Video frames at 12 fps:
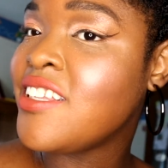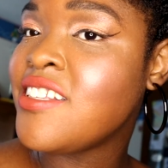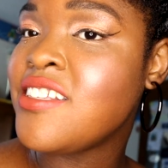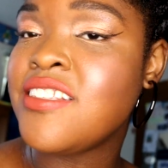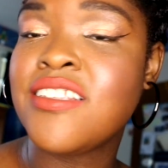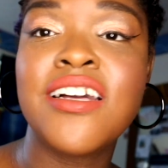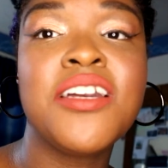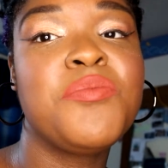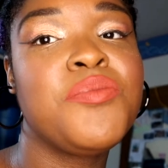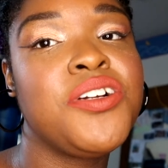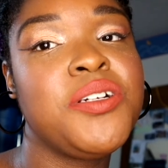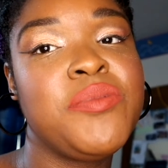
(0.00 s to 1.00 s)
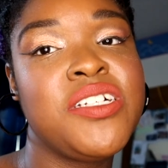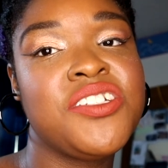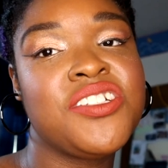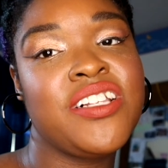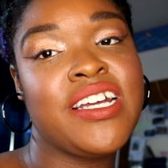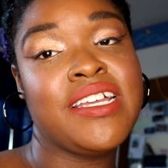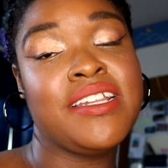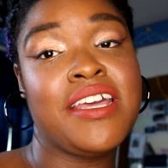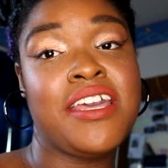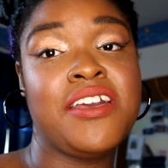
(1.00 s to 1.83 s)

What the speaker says: This is like pretty much like an